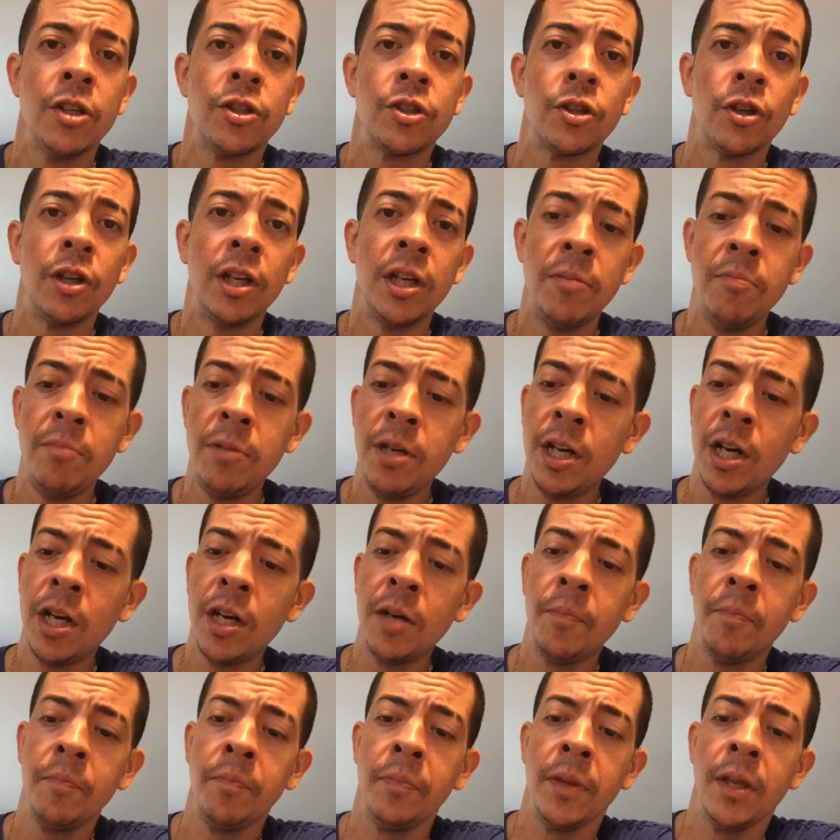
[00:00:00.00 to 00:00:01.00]
So hit me
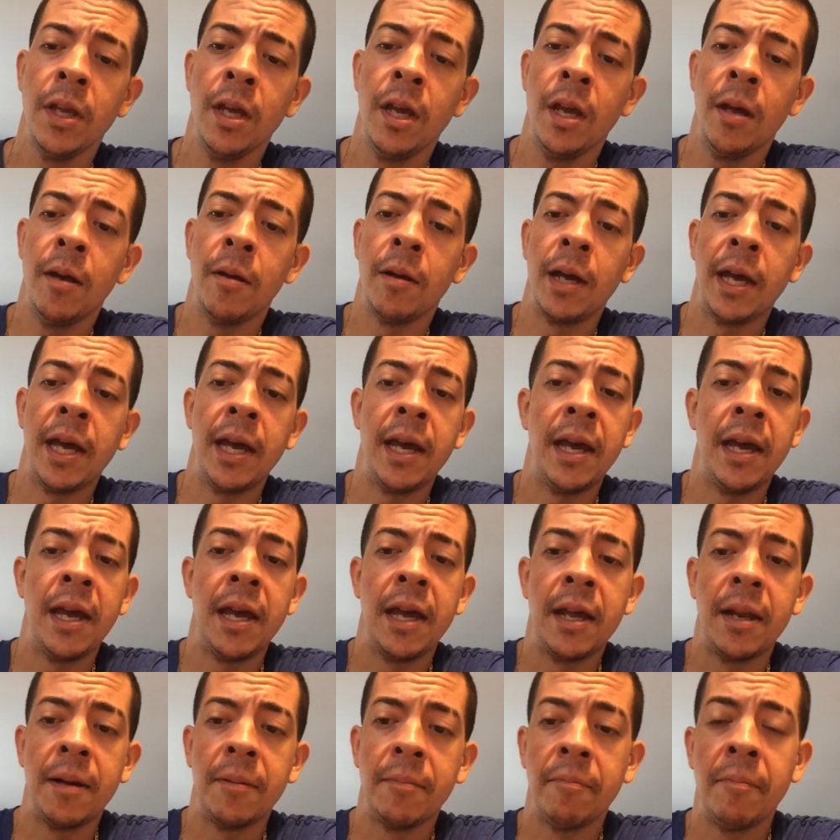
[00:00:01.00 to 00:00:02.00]
up.
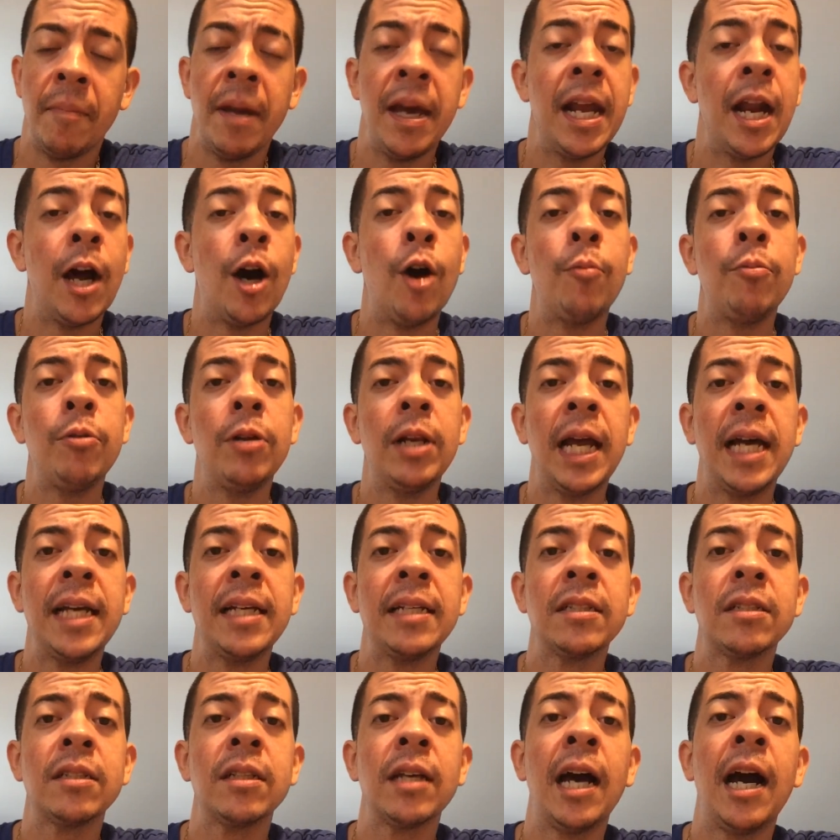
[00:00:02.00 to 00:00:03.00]
And man, I hope you like.
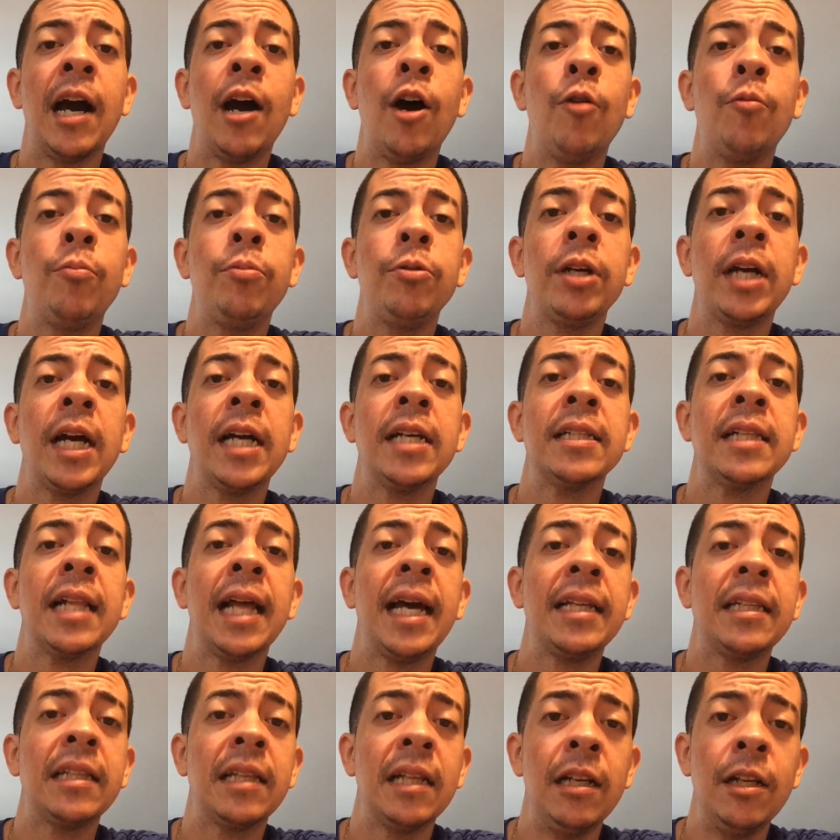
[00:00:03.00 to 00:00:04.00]
I hope you guys
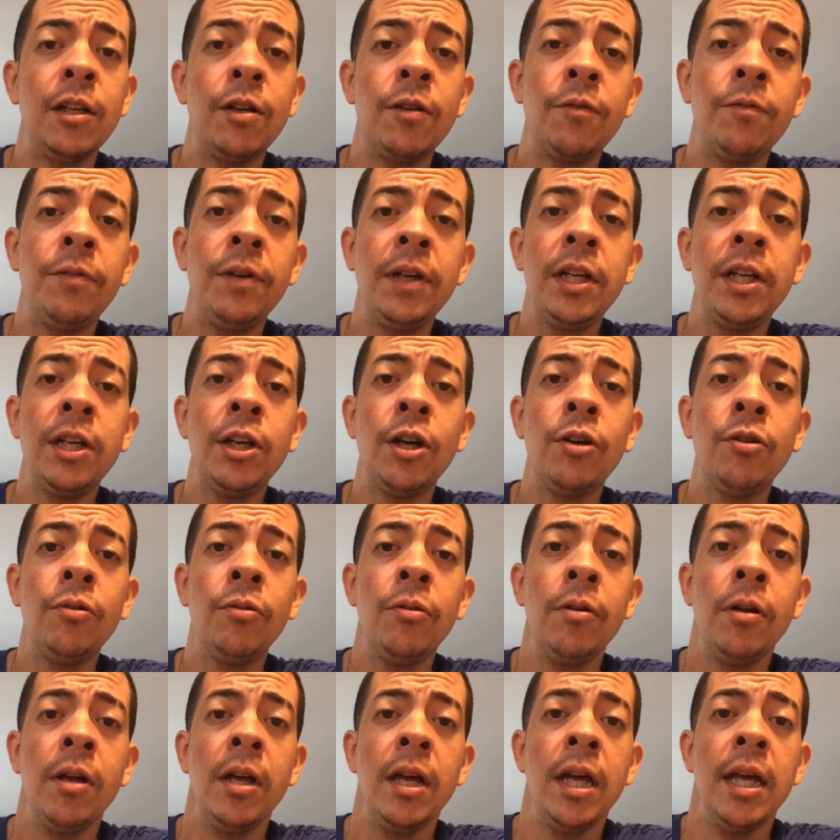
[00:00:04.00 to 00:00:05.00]
liked the little video.
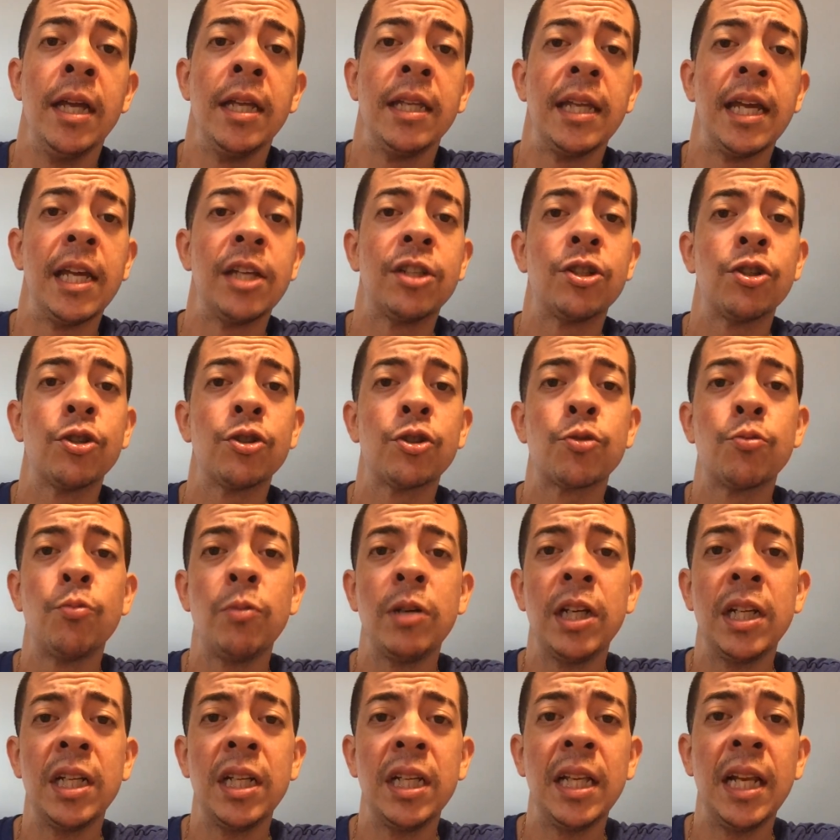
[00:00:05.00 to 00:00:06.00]
That's so
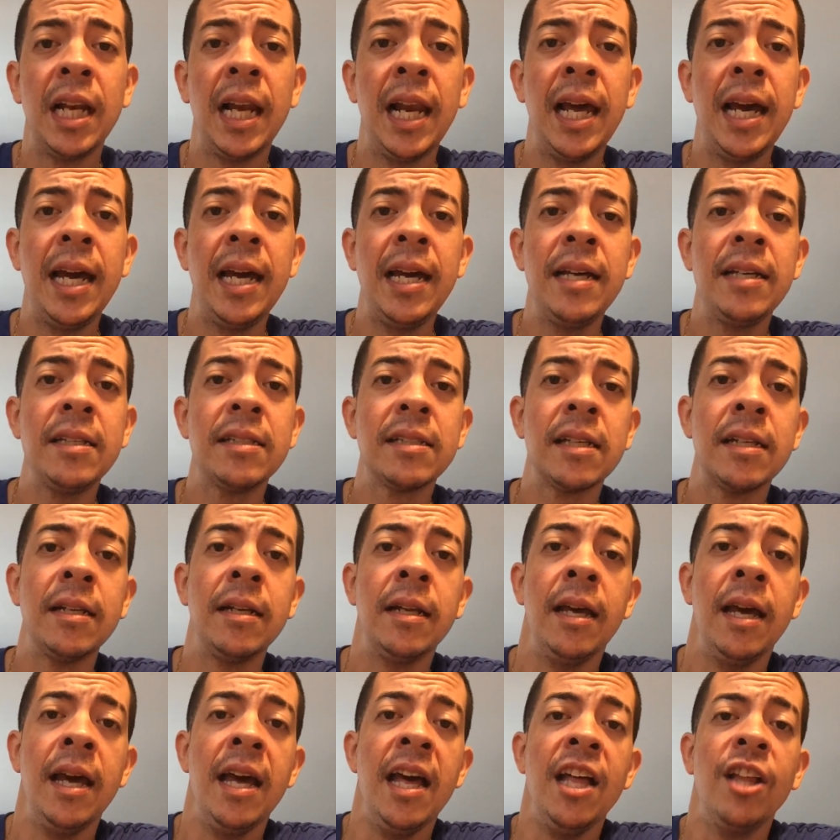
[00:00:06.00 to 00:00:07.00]
swinging of the legs and
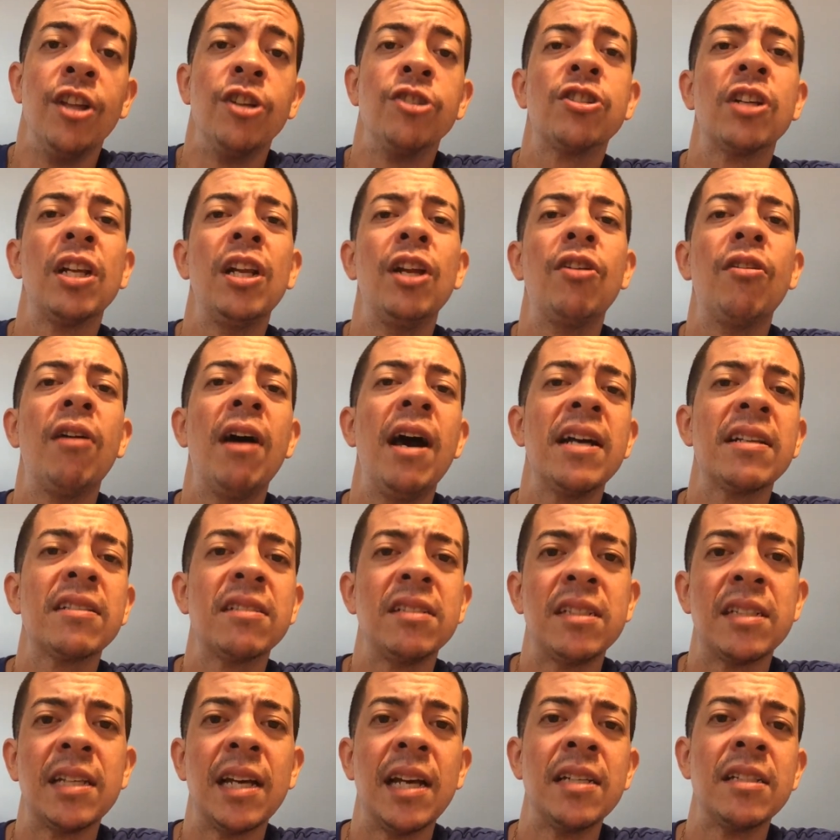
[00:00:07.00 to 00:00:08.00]
those are little
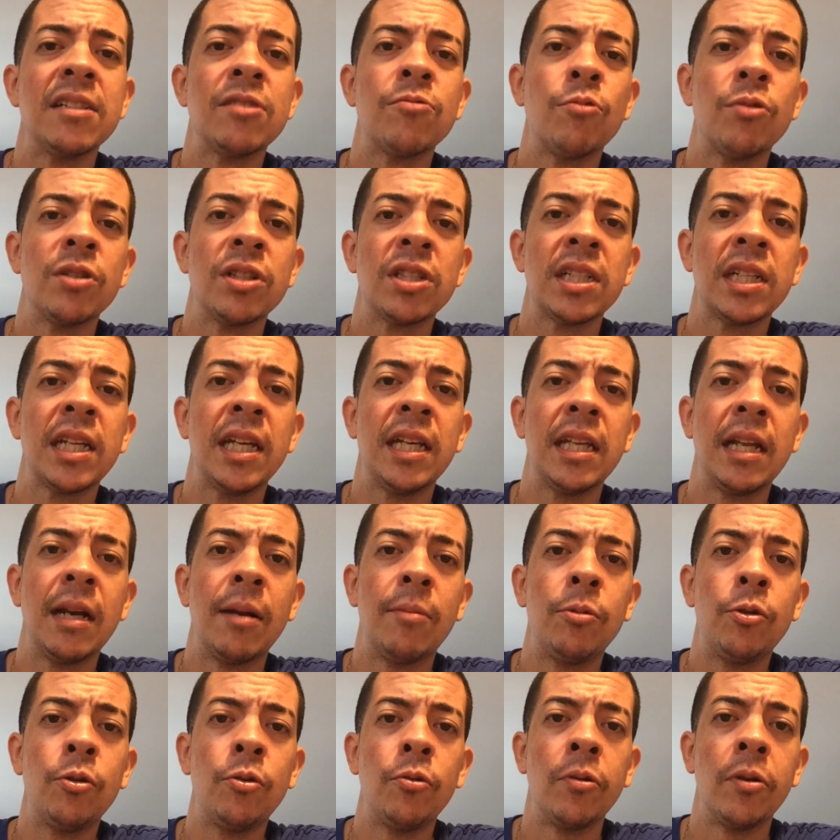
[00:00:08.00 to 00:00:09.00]
exercises once again in
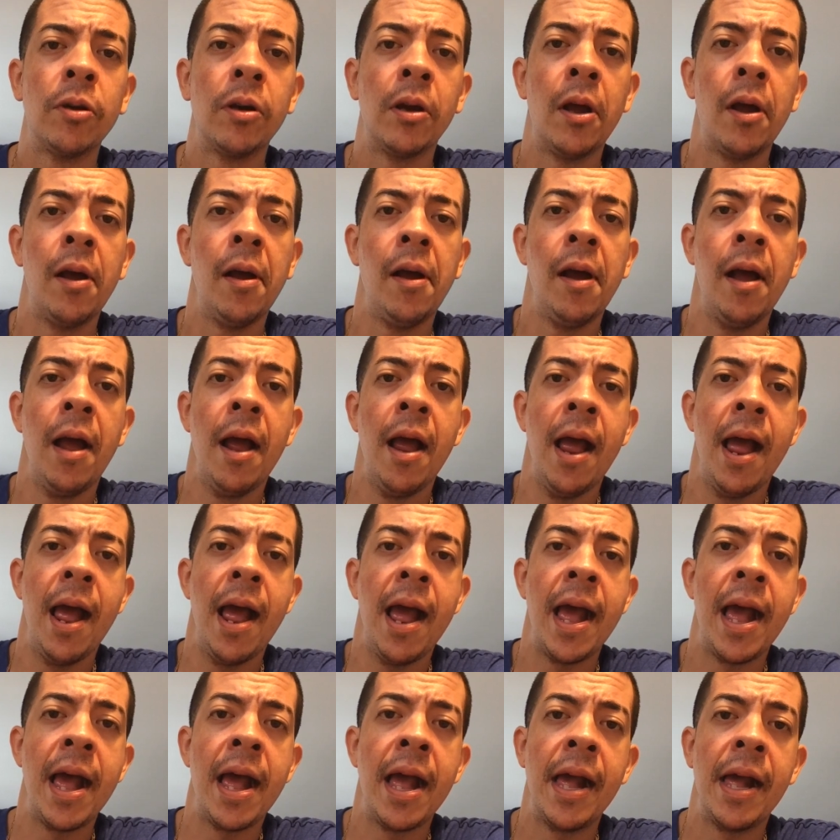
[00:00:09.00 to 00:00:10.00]

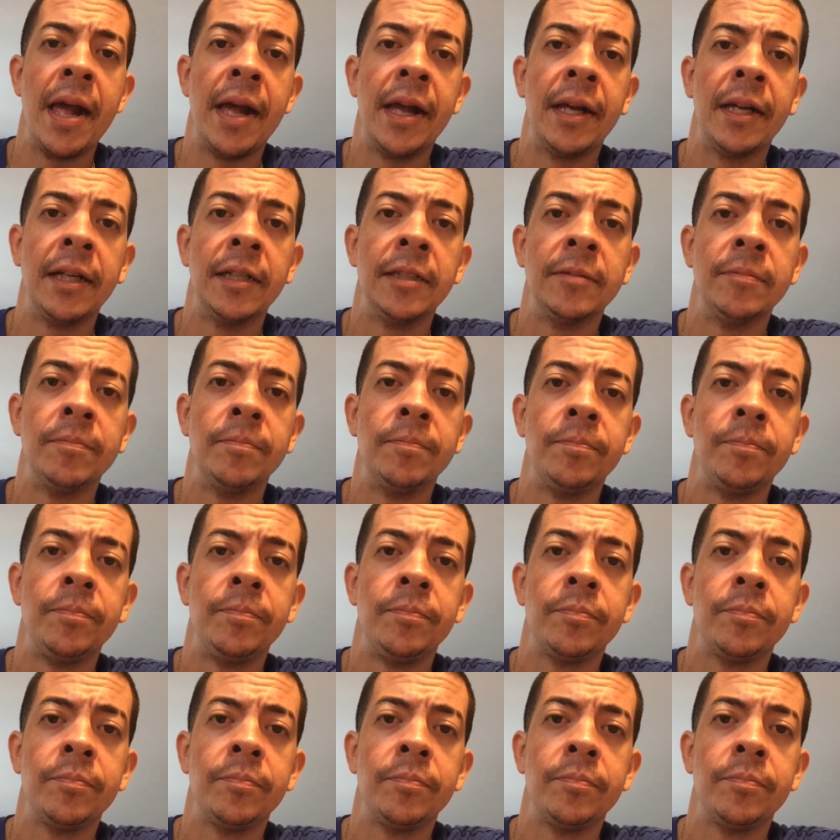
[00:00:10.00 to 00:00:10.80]
the And